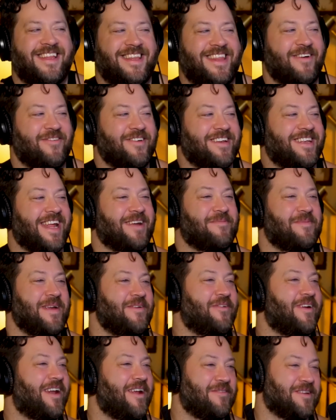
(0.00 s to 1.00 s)
that was like this
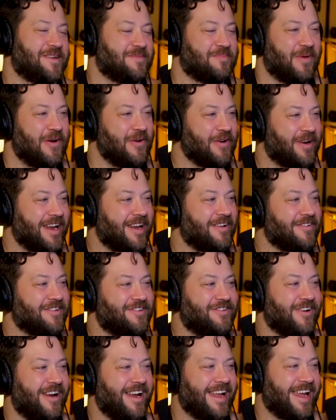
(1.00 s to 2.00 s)
me when I was broke and I
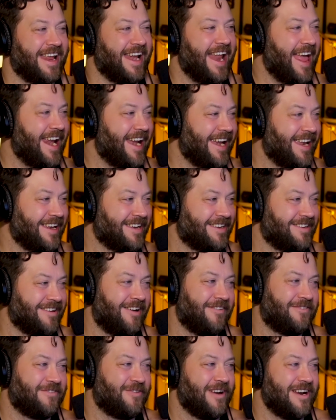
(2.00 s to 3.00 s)
was trying to get editing
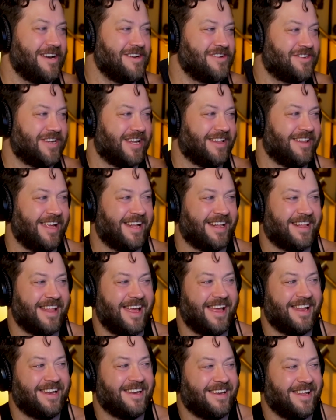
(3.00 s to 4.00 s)
software and shit like
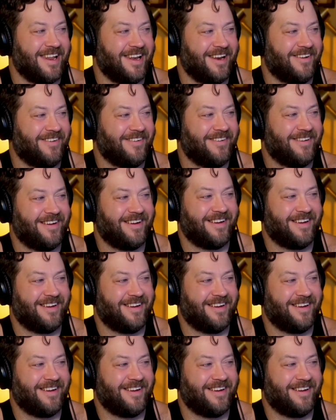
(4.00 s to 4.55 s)
that, you know?